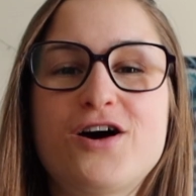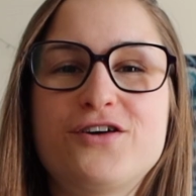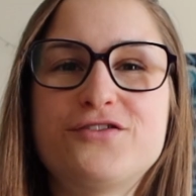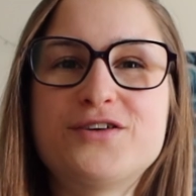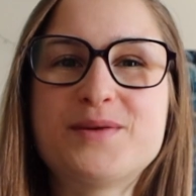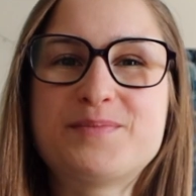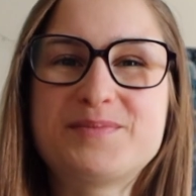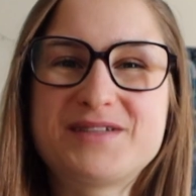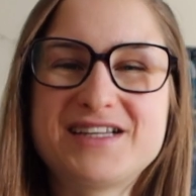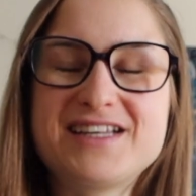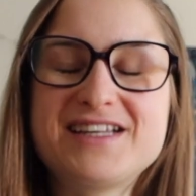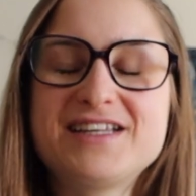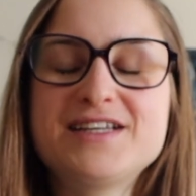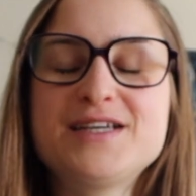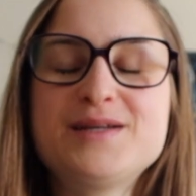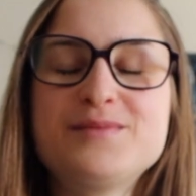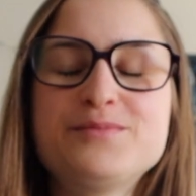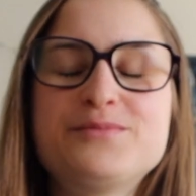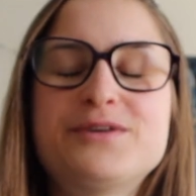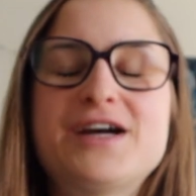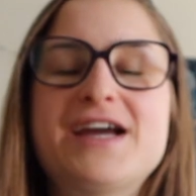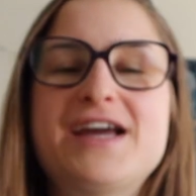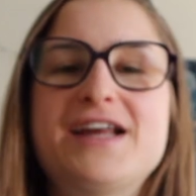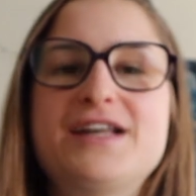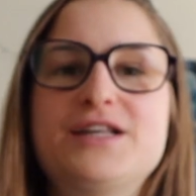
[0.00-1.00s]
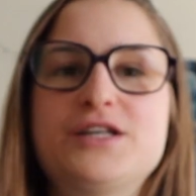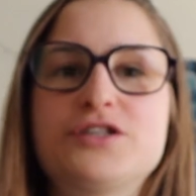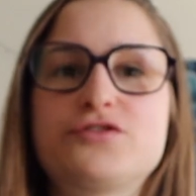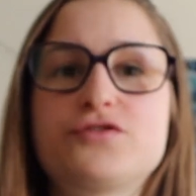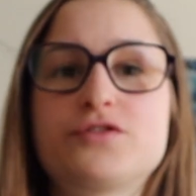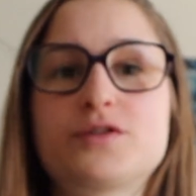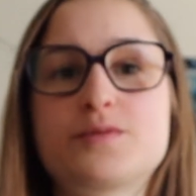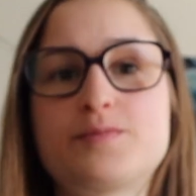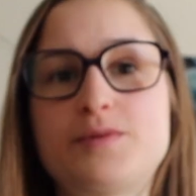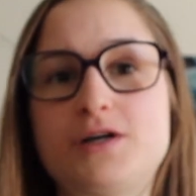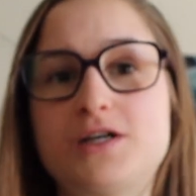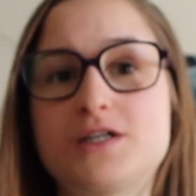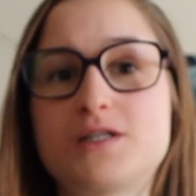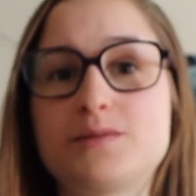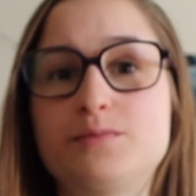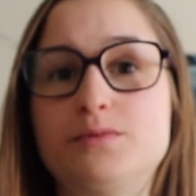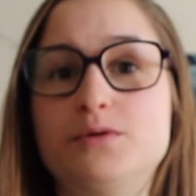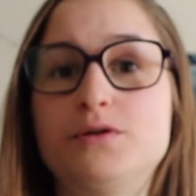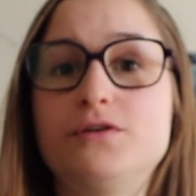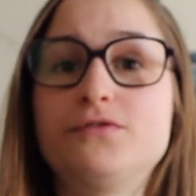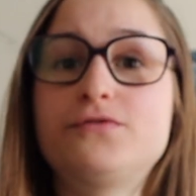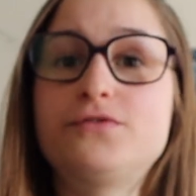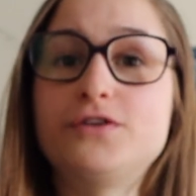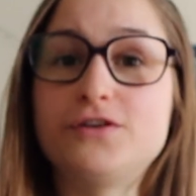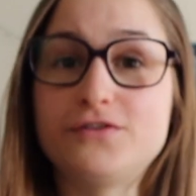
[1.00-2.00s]
Our reptilian brain is
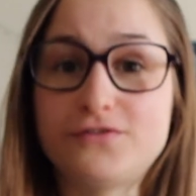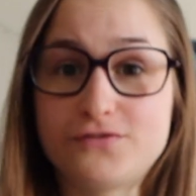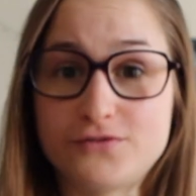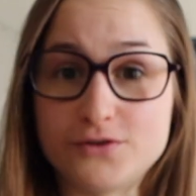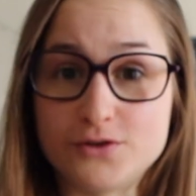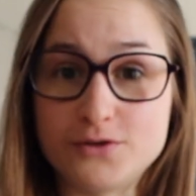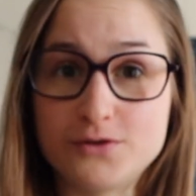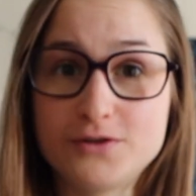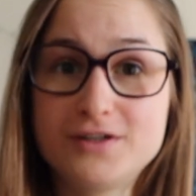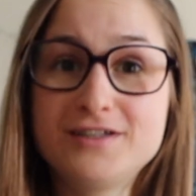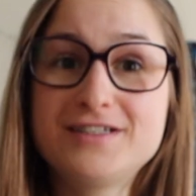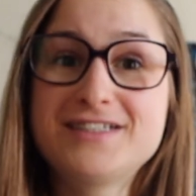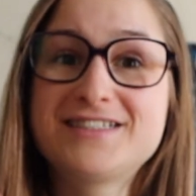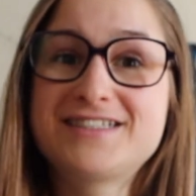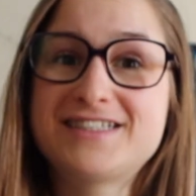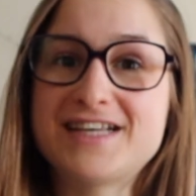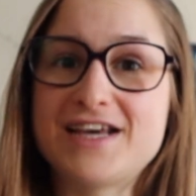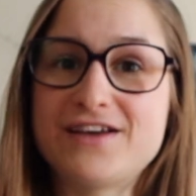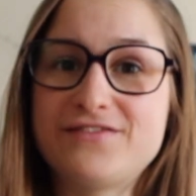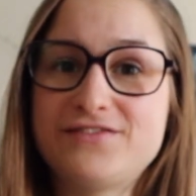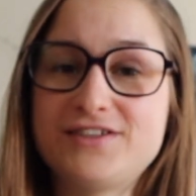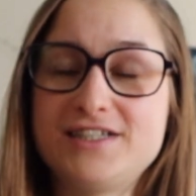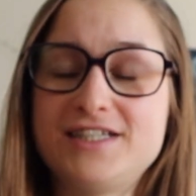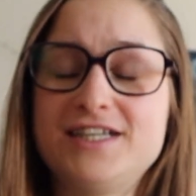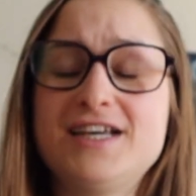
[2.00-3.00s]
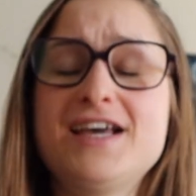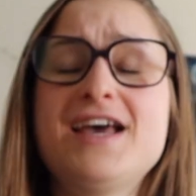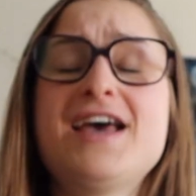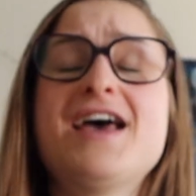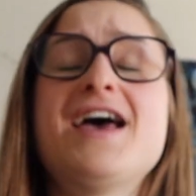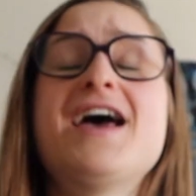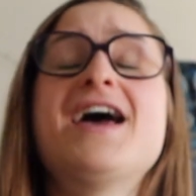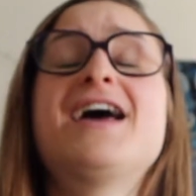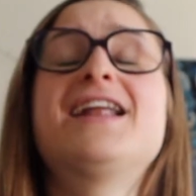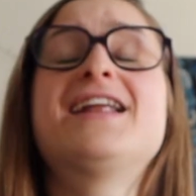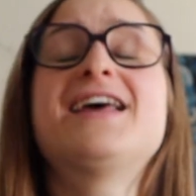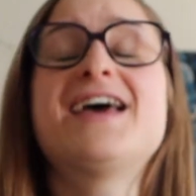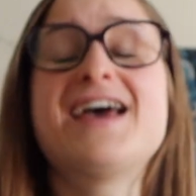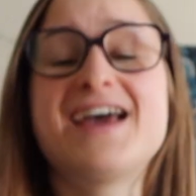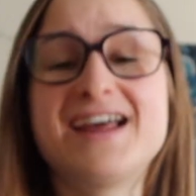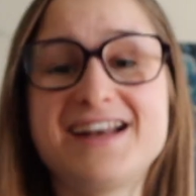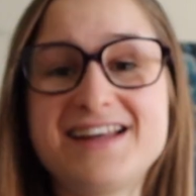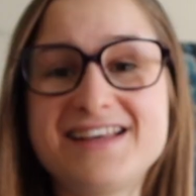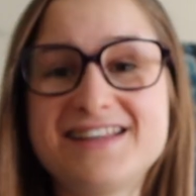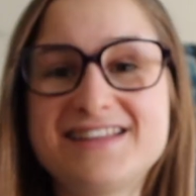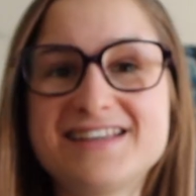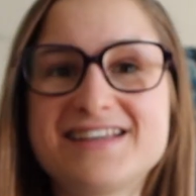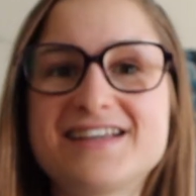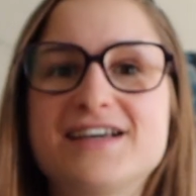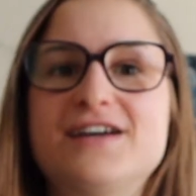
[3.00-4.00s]
responsible for food, safety, and
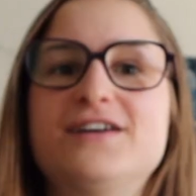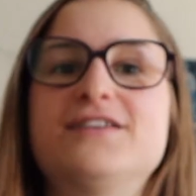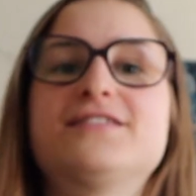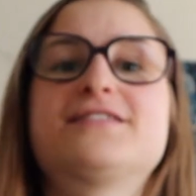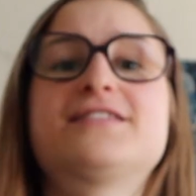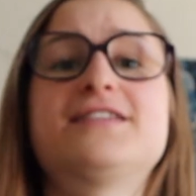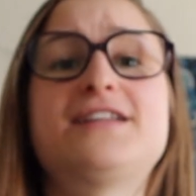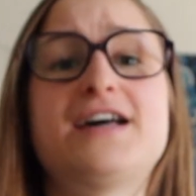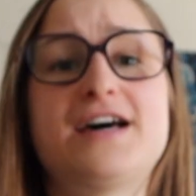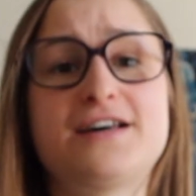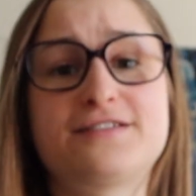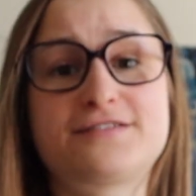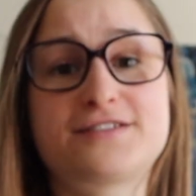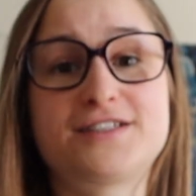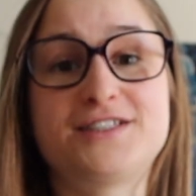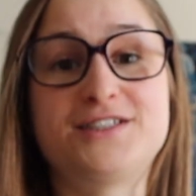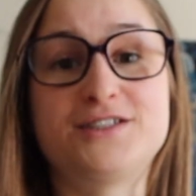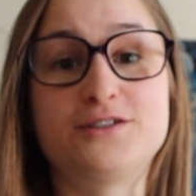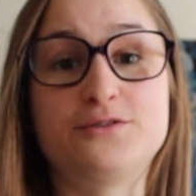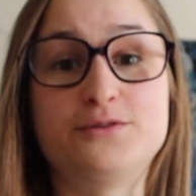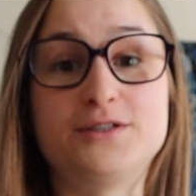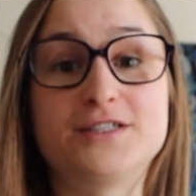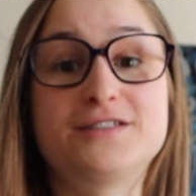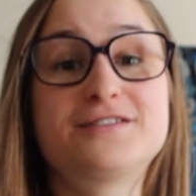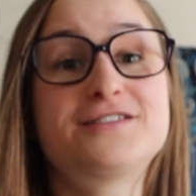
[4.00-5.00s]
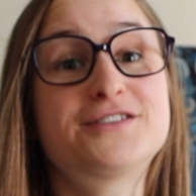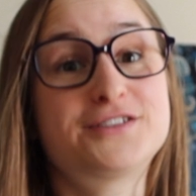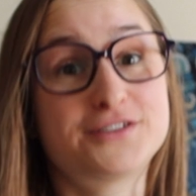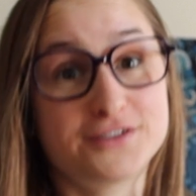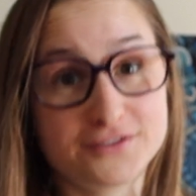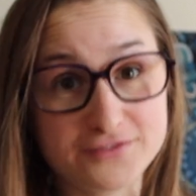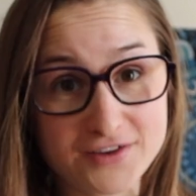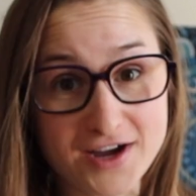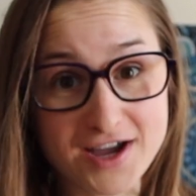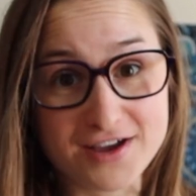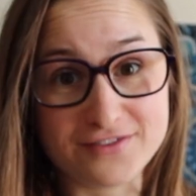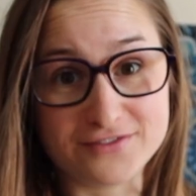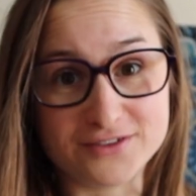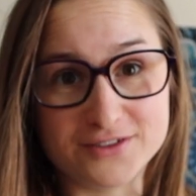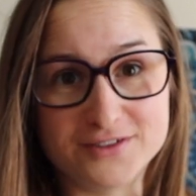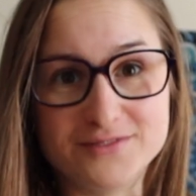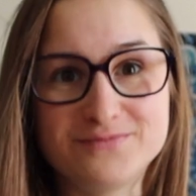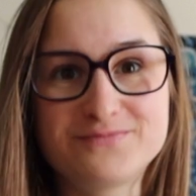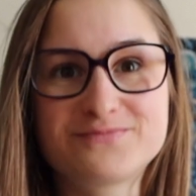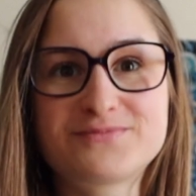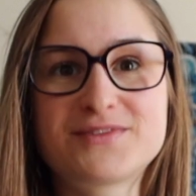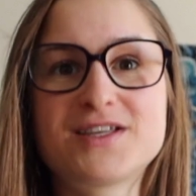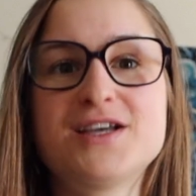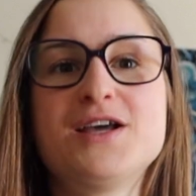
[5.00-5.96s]
anything else that has to do with survival.